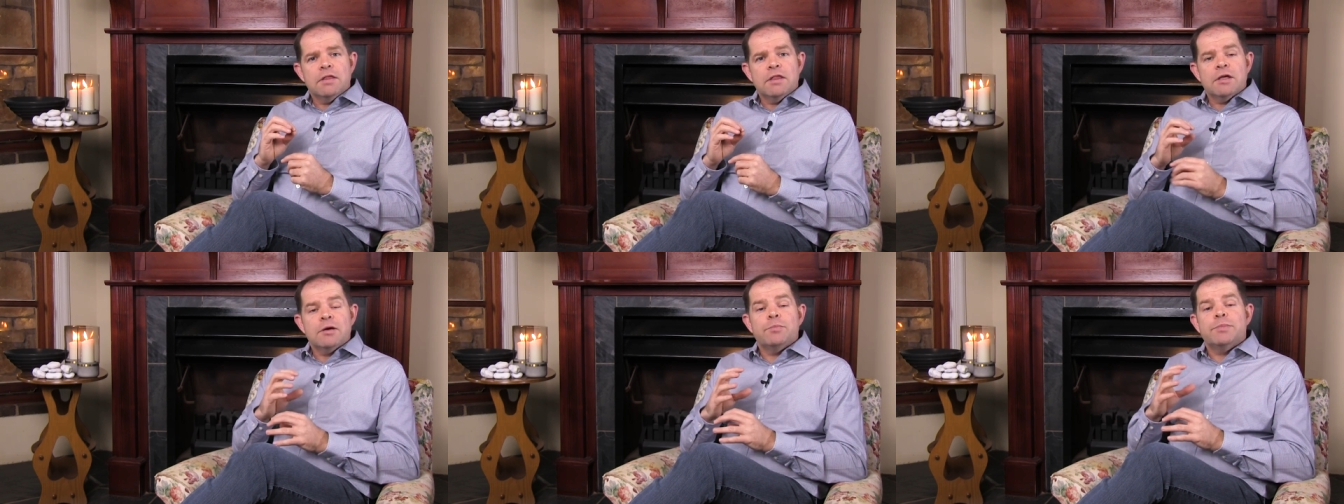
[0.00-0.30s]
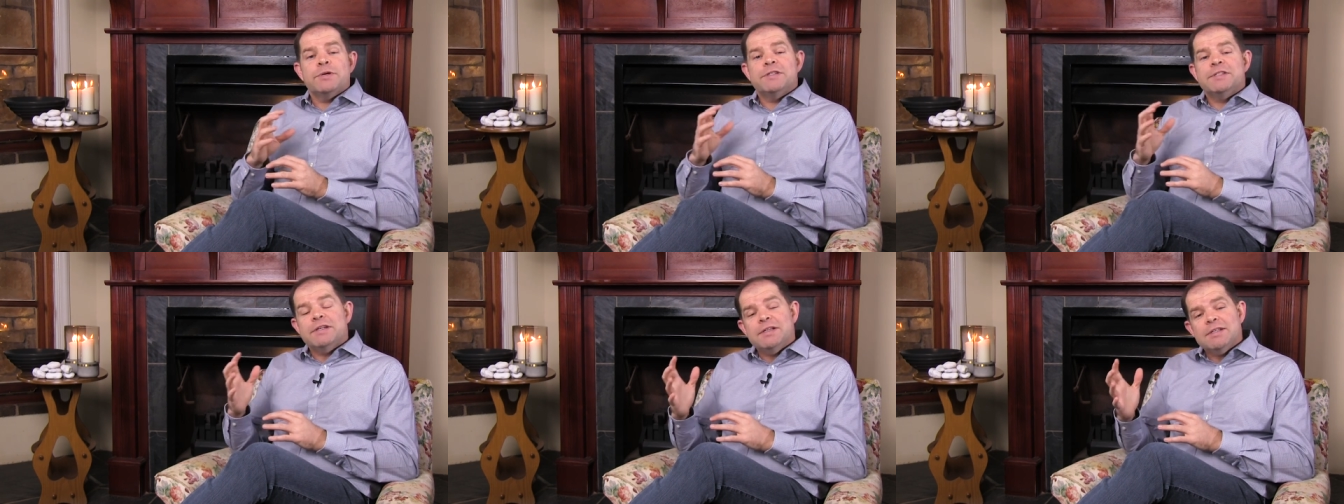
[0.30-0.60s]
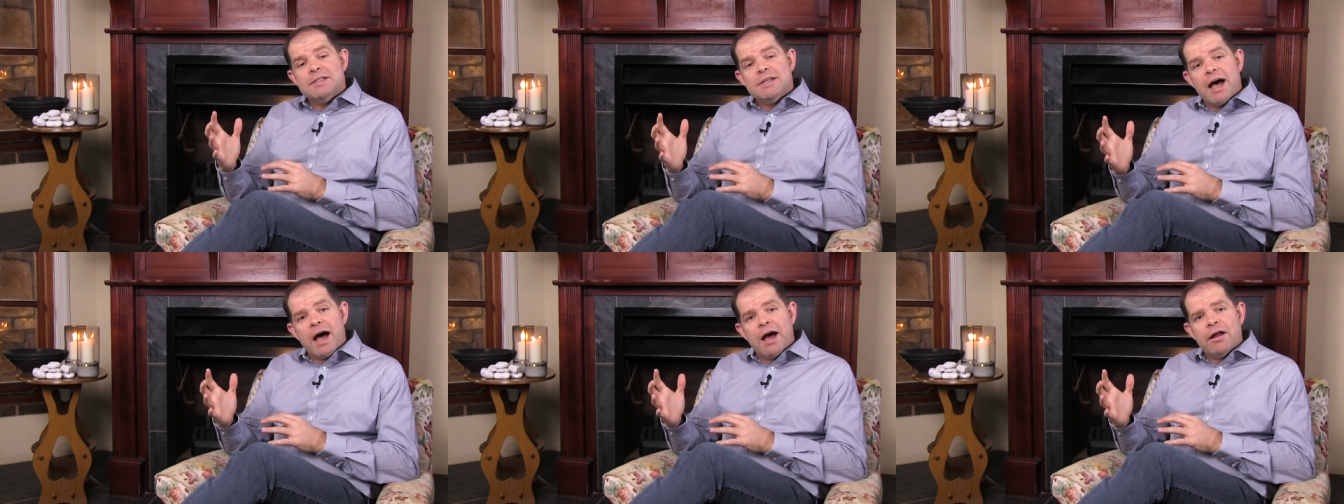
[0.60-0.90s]
The
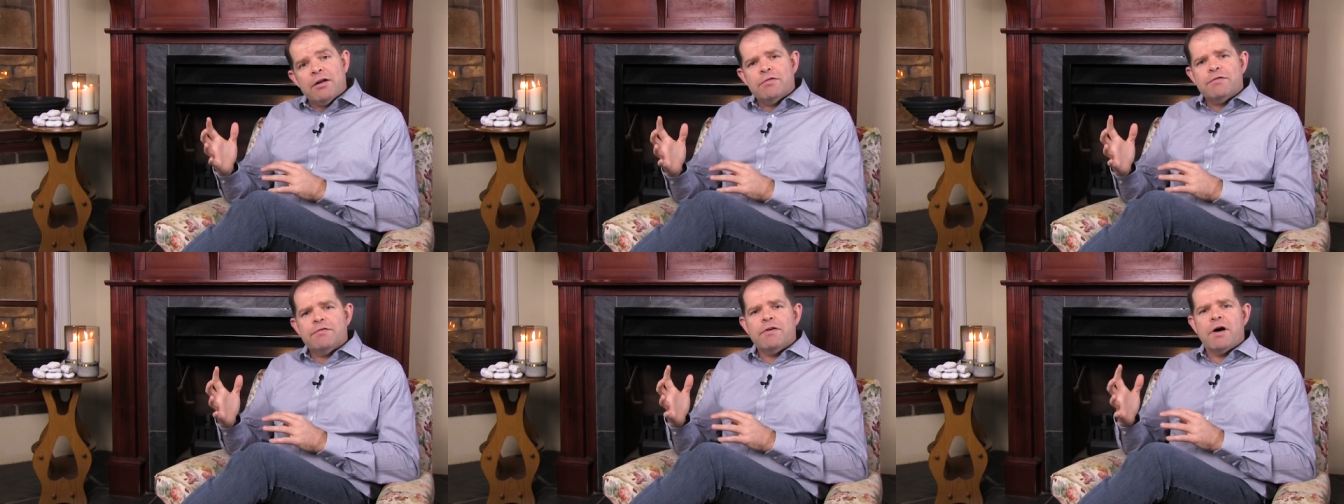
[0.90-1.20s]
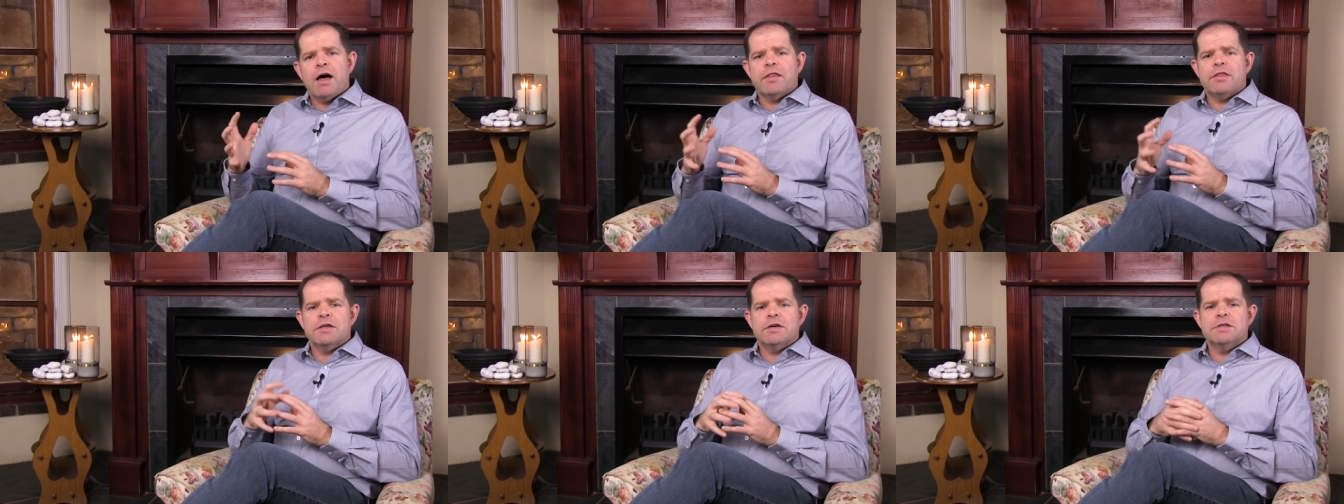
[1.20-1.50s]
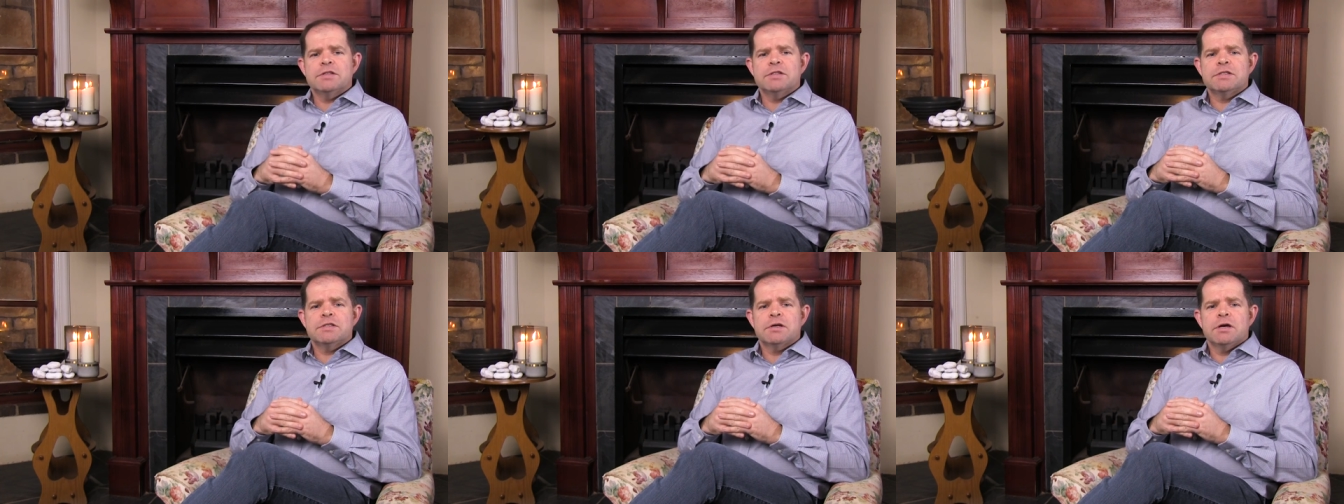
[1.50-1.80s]
Byzantine
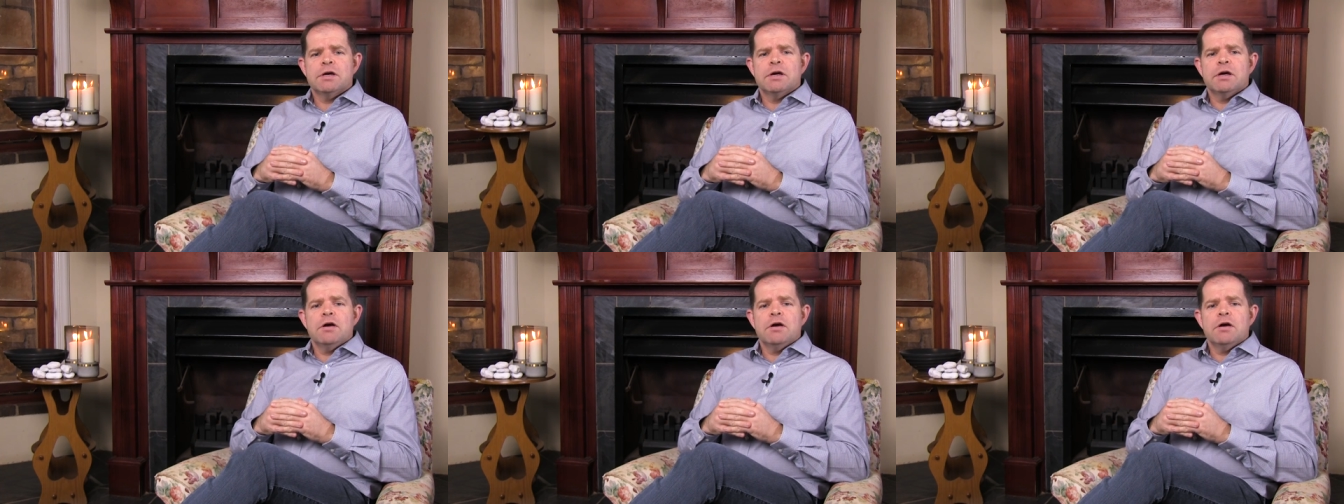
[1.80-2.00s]
fathers